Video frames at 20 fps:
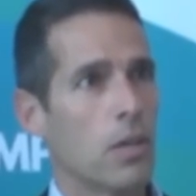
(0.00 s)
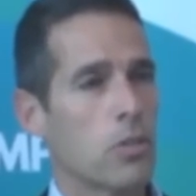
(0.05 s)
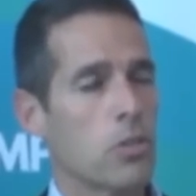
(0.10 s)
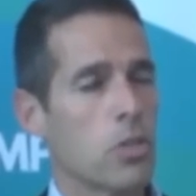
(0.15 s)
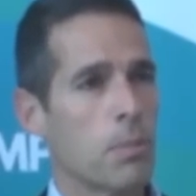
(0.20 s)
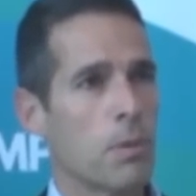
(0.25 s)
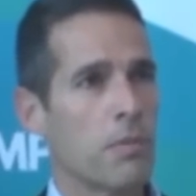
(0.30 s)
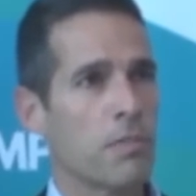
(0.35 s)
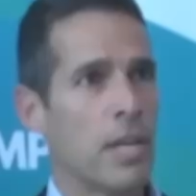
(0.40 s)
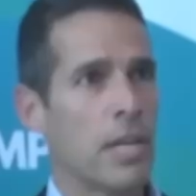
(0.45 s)
On
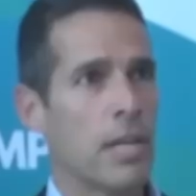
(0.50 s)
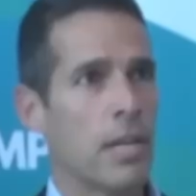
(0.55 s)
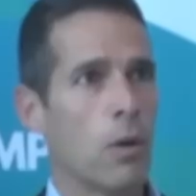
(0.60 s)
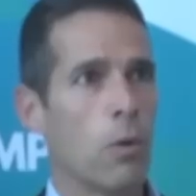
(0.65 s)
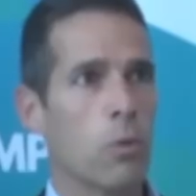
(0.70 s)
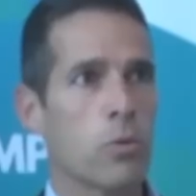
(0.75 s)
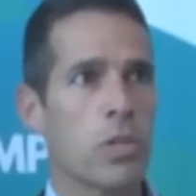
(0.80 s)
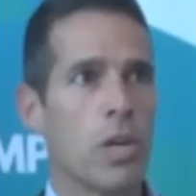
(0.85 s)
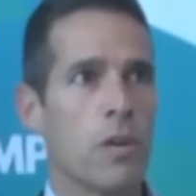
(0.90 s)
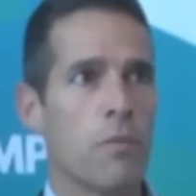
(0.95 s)
top of that,
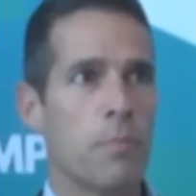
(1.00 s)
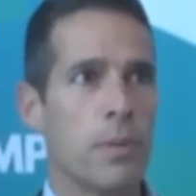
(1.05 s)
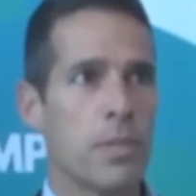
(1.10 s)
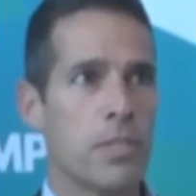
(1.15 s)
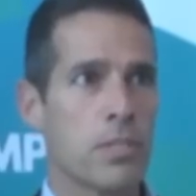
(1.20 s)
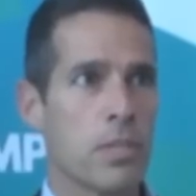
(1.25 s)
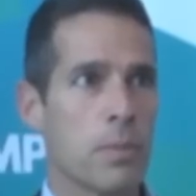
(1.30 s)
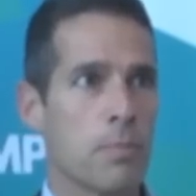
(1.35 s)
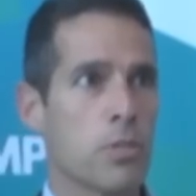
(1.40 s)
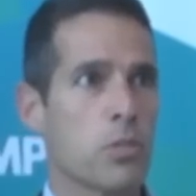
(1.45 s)
I also have
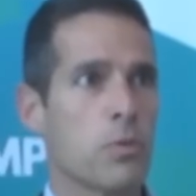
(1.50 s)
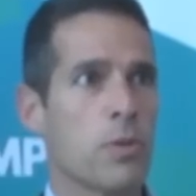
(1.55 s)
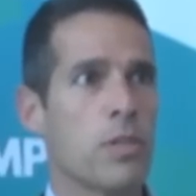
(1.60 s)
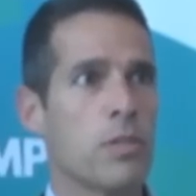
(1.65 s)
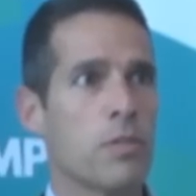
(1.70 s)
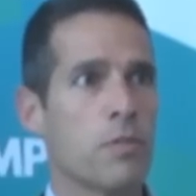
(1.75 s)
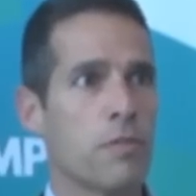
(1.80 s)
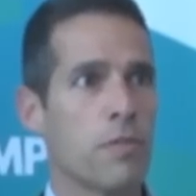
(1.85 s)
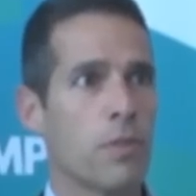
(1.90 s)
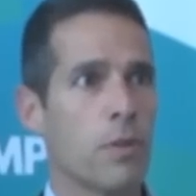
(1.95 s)
business
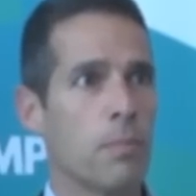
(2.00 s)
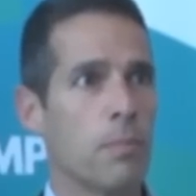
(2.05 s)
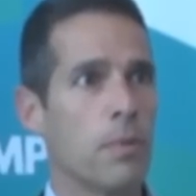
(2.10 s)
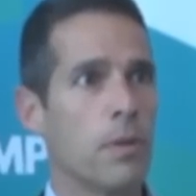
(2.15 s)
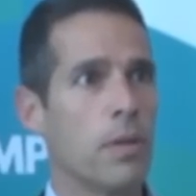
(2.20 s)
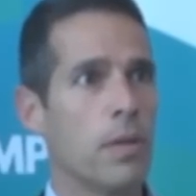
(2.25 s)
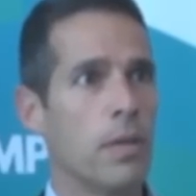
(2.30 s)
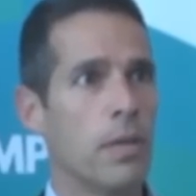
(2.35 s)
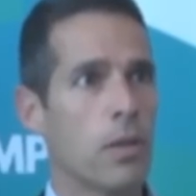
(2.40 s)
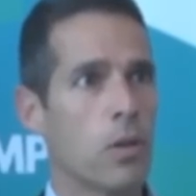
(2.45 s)
administration
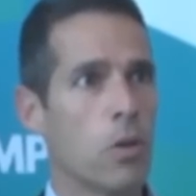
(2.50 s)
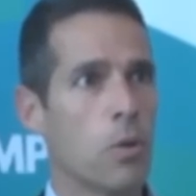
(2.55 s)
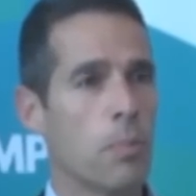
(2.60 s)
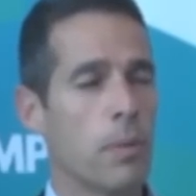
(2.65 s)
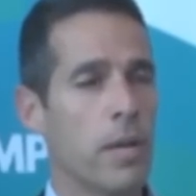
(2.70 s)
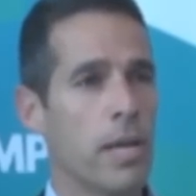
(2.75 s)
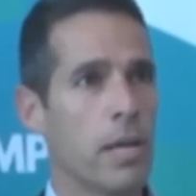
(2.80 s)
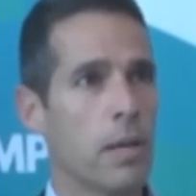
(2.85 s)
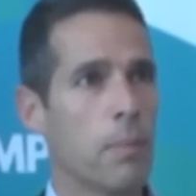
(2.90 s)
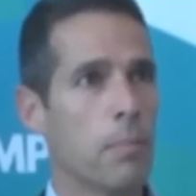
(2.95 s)
from
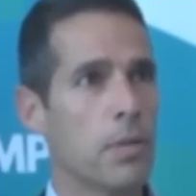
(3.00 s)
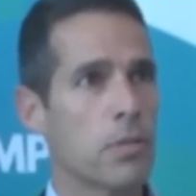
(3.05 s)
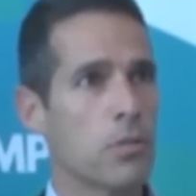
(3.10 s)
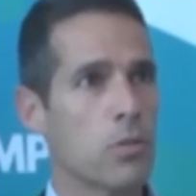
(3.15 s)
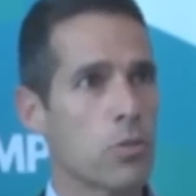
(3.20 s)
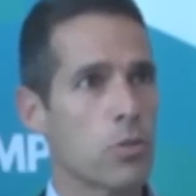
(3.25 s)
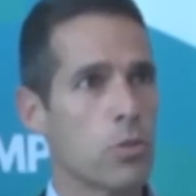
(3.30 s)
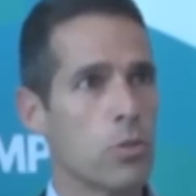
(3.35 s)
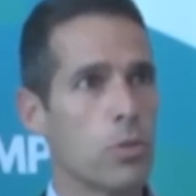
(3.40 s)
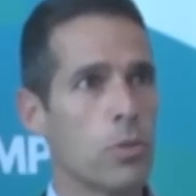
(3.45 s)
Copenhagen
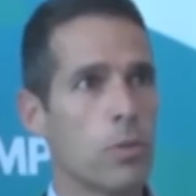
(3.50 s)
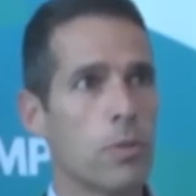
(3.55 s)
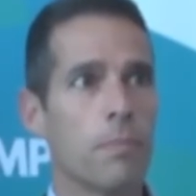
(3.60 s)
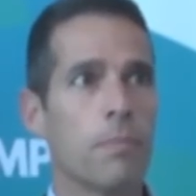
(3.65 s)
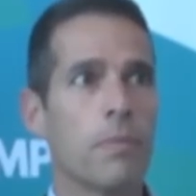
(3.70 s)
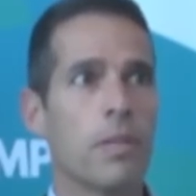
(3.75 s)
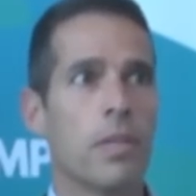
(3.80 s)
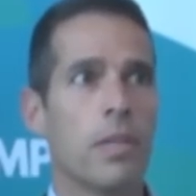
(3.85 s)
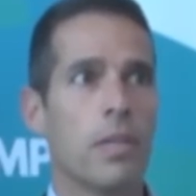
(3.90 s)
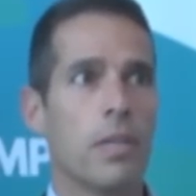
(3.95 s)
Business School.
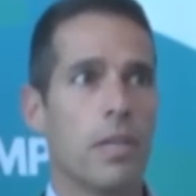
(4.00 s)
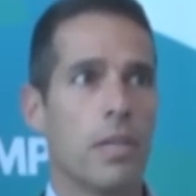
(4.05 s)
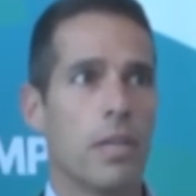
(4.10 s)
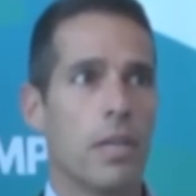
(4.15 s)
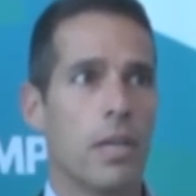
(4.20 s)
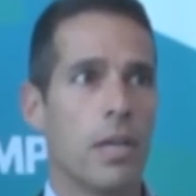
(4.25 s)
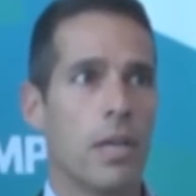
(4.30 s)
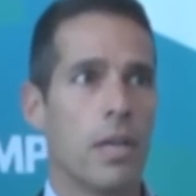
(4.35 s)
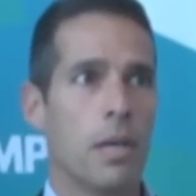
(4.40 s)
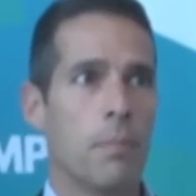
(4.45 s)

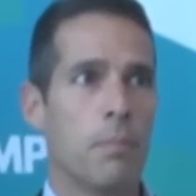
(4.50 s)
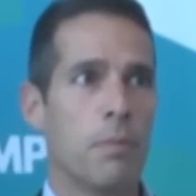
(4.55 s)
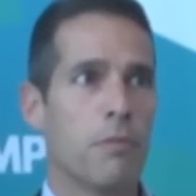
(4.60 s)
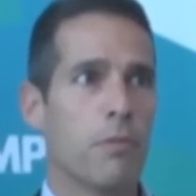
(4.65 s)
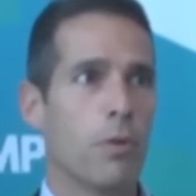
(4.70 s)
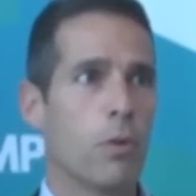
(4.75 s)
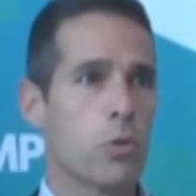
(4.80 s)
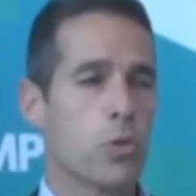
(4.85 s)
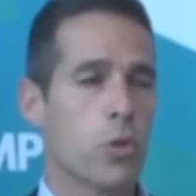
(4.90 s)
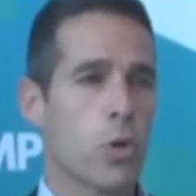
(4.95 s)
And
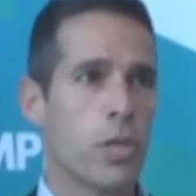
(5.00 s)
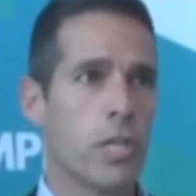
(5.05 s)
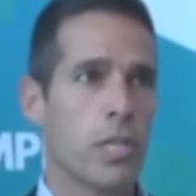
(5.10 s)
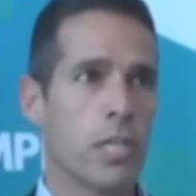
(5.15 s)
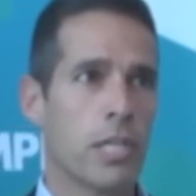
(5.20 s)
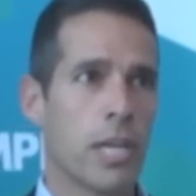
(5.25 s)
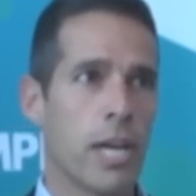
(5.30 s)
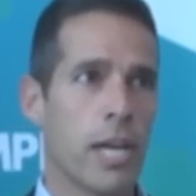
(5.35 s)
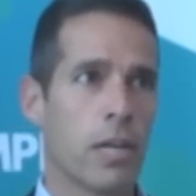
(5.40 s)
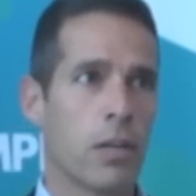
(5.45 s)
before
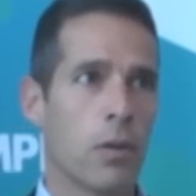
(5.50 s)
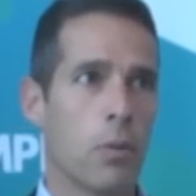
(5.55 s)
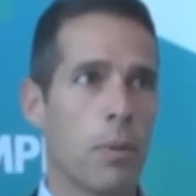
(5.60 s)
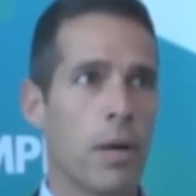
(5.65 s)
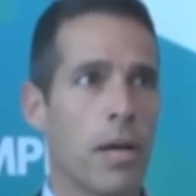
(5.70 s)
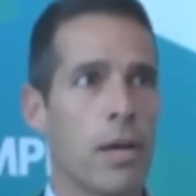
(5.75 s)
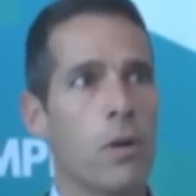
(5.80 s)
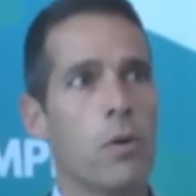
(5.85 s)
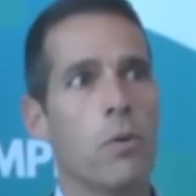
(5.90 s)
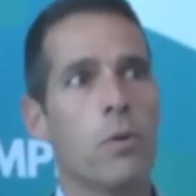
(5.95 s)
joining
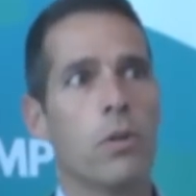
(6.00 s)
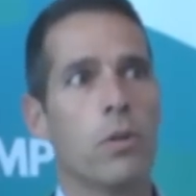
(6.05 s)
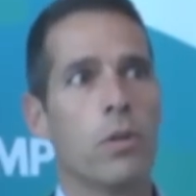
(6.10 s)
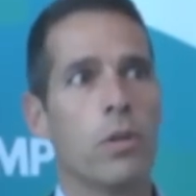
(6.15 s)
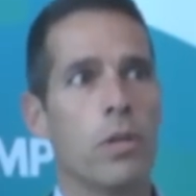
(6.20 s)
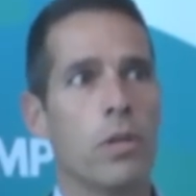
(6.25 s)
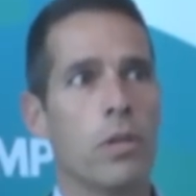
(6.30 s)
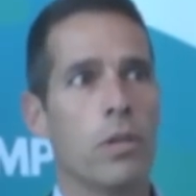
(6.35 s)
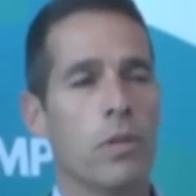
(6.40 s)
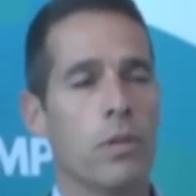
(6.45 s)
Diagonal Bio,
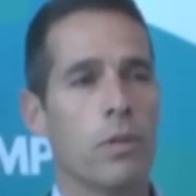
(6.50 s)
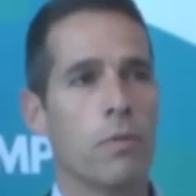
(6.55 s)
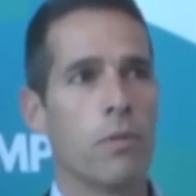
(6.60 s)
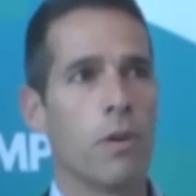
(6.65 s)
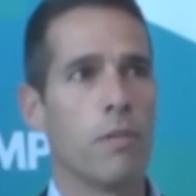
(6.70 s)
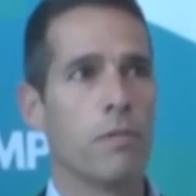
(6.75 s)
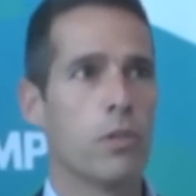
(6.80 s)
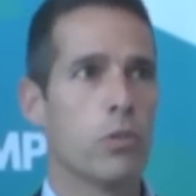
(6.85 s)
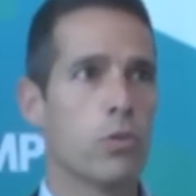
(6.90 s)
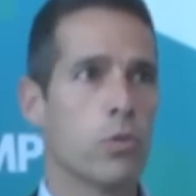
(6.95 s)

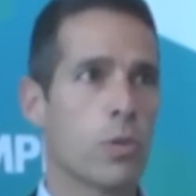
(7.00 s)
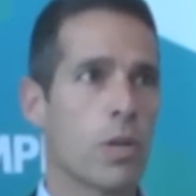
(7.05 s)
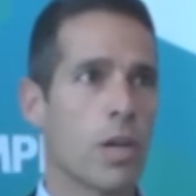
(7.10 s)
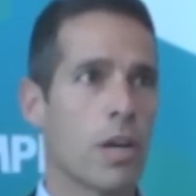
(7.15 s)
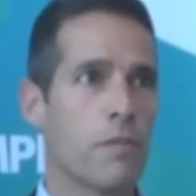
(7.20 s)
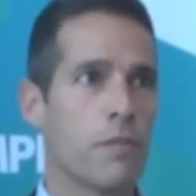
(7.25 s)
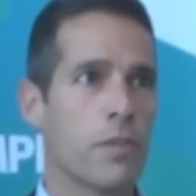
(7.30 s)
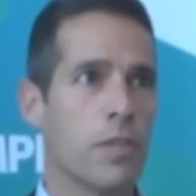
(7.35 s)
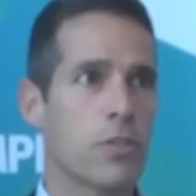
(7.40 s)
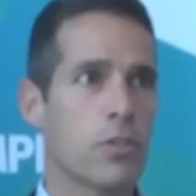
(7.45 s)
roughly
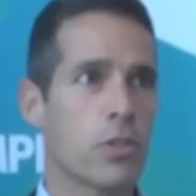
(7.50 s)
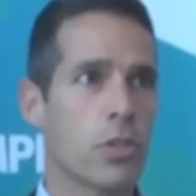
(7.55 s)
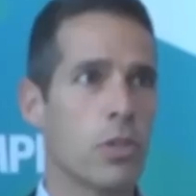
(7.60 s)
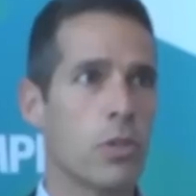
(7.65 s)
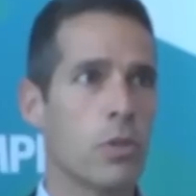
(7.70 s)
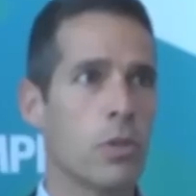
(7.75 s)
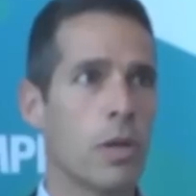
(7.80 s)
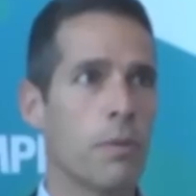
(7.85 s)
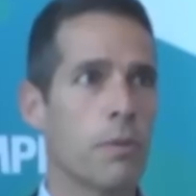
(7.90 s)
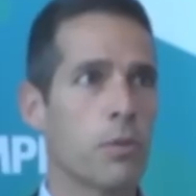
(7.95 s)
2.5 years
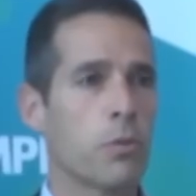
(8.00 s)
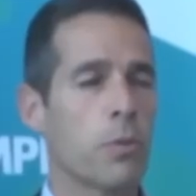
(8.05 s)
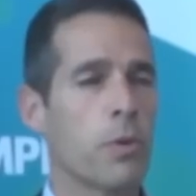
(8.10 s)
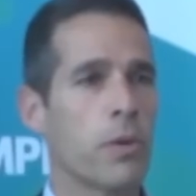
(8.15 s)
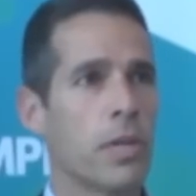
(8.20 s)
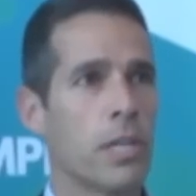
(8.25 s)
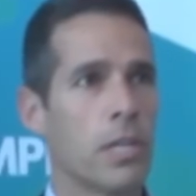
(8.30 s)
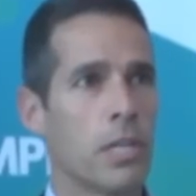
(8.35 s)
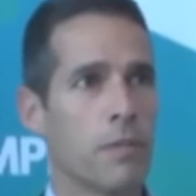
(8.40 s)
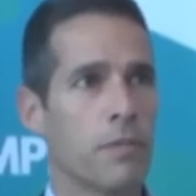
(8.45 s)
ago, I was
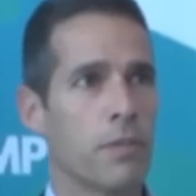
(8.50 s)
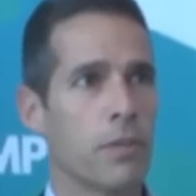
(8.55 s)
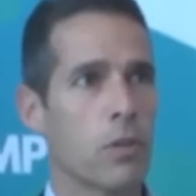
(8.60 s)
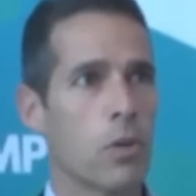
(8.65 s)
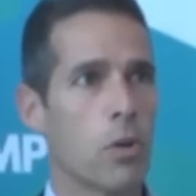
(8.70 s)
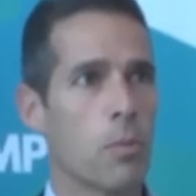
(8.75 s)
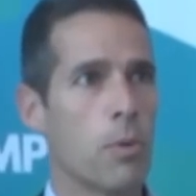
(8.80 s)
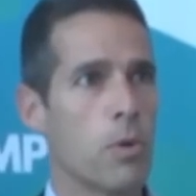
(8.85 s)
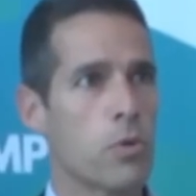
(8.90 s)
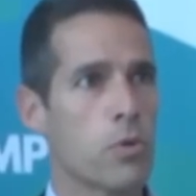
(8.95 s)
working in
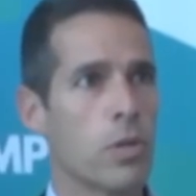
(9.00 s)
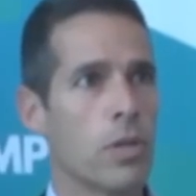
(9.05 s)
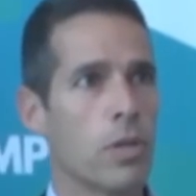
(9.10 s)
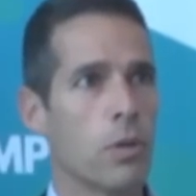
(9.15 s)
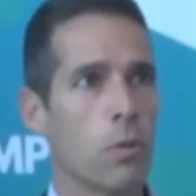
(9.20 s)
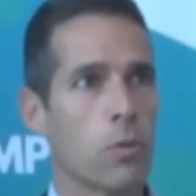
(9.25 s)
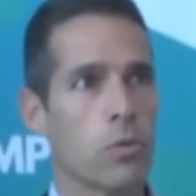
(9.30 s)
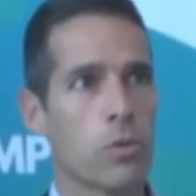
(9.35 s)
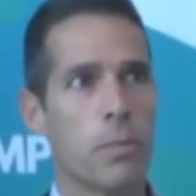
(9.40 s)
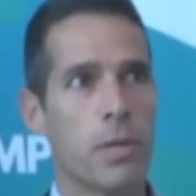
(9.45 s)
different commercial
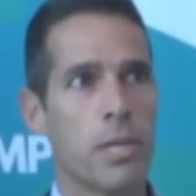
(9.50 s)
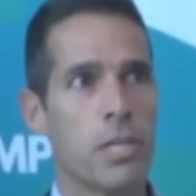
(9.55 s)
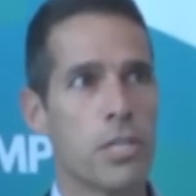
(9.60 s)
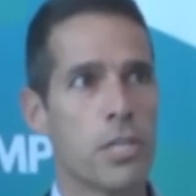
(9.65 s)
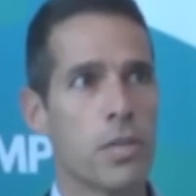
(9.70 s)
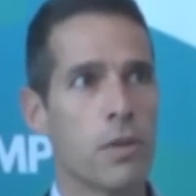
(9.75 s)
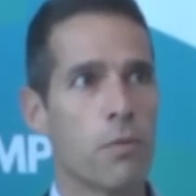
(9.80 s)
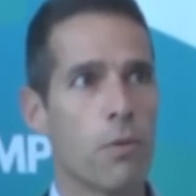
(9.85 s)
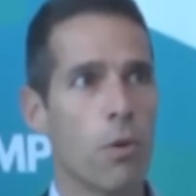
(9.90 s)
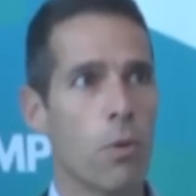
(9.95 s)
and also
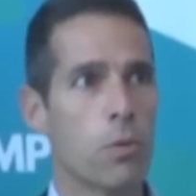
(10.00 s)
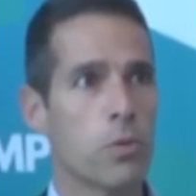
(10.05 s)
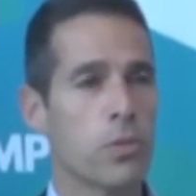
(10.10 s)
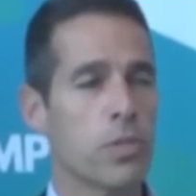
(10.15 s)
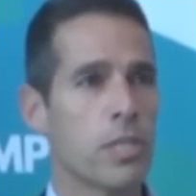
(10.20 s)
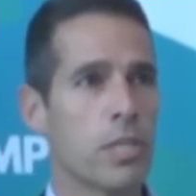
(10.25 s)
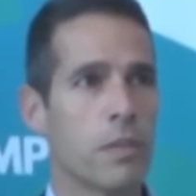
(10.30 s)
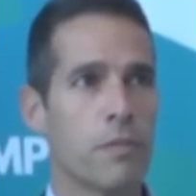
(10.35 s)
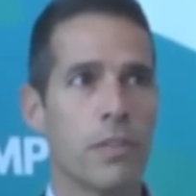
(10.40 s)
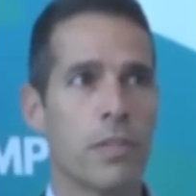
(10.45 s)
managerial
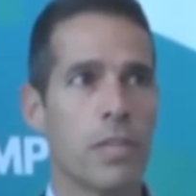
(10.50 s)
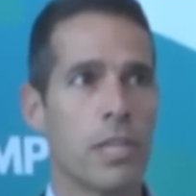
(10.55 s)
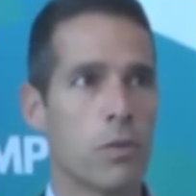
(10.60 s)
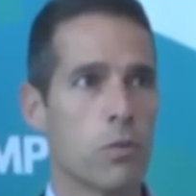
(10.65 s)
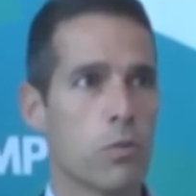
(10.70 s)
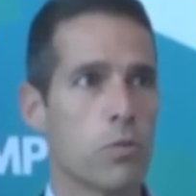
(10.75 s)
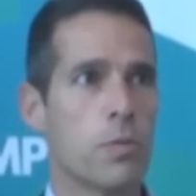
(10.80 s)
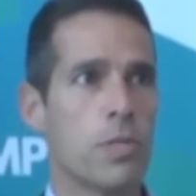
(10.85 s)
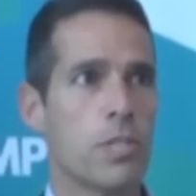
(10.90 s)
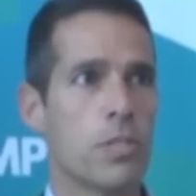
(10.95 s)
roles in different
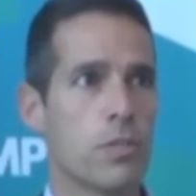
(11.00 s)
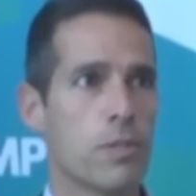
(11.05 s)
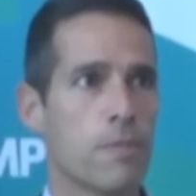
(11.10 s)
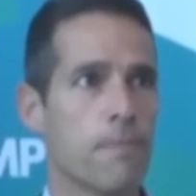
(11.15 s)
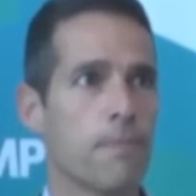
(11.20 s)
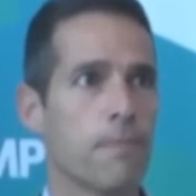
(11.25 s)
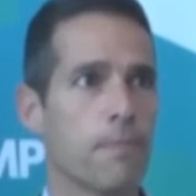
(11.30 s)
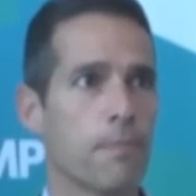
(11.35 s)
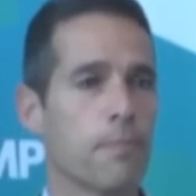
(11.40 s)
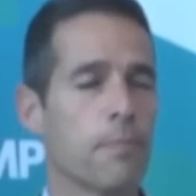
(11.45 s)
industries.